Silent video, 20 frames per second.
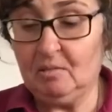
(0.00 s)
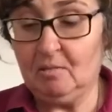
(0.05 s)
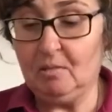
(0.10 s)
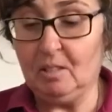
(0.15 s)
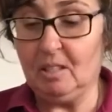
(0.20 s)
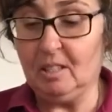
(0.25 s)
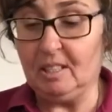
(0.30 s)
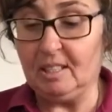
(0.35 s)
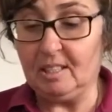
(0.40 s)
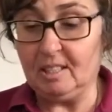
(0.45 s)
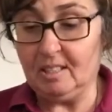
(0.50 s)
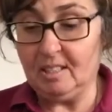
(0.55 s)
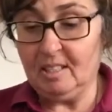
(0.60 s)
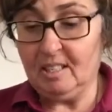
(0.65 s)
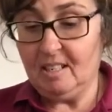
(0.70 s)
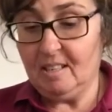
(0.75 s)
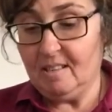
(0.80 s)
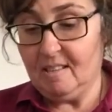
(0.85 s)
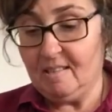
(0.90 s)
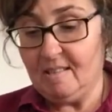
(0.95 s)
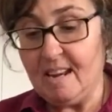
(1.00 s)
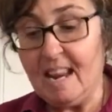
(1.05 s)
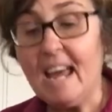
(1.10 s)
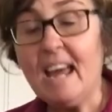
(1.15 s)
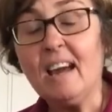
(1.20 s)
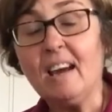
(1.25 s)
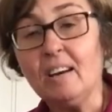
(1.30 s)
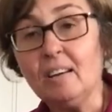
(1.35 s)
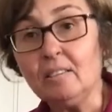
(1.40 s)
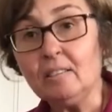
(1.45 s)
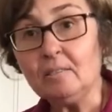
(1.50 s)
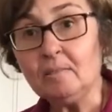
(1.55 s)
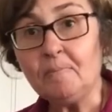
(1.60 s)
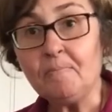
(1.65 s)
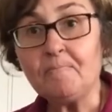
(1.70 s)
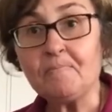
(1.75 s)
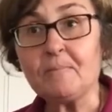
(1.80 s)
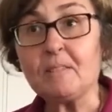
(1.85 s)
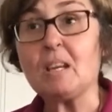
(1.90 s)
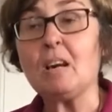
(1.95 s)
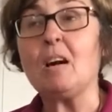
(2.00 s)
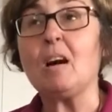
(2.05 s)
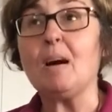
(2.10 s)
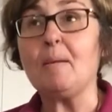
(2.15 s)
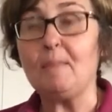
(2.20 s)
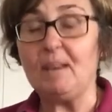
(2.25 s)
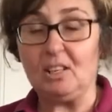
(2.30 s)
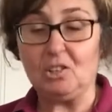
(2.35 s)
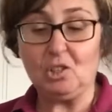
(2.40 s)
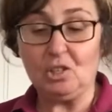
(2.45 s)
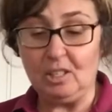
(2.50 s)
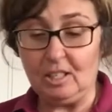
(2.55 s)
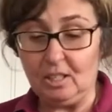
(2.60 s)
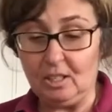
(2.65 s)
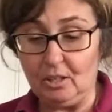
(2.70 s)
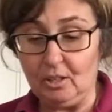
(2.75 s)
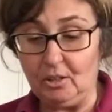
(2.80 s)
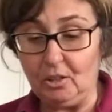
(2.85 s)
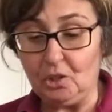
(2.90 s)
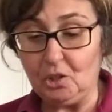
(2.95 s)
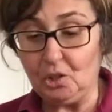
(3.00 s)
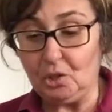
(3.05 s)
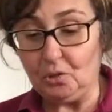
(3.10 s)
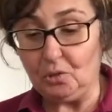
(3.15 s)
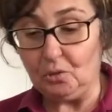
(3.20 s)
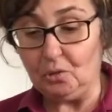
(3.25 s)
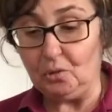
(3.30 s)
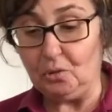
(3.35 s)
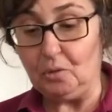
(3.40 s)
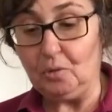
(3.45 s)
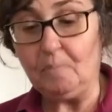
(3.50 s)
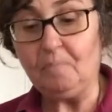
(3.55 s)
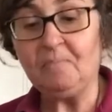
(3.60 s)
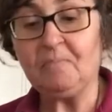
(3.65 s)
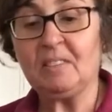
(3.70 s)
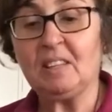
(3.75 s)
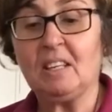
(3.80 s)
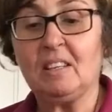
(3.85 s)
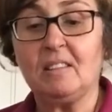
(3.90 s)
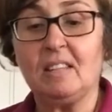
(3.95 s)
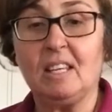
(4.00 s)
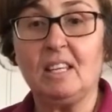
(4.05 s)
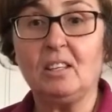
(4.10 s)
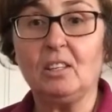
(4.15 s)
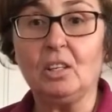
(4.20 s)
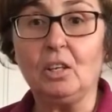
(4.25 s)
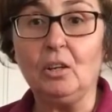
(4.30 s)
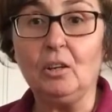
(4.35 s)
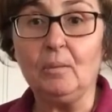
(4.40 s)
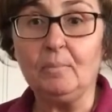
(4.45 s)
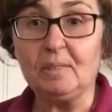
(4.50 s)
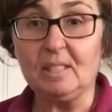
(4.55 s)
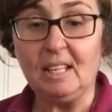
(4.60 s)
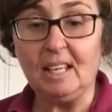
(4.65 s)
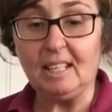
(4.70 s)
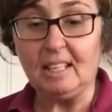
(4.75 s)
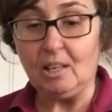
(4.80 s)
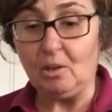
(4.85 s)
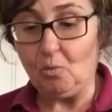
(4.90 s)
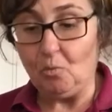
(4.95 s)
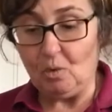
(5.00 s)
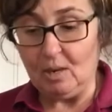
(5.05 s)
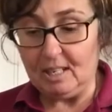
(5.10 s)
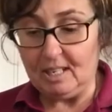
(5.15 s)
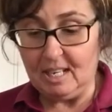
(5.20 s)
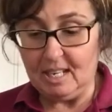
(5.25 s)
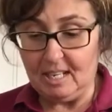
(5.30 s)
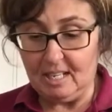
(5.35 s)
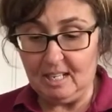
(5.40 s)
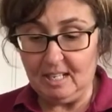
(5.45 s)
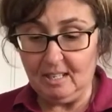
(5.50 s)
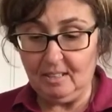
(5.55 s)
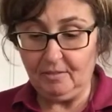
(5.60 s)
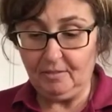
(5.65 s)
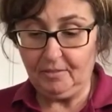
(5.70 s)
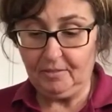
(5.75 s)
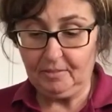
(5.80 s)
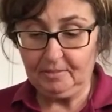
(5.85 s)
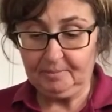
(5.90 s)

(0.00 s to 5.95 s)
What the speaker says: Right, now I'm actually going to, there you go, I'm taking 1 half.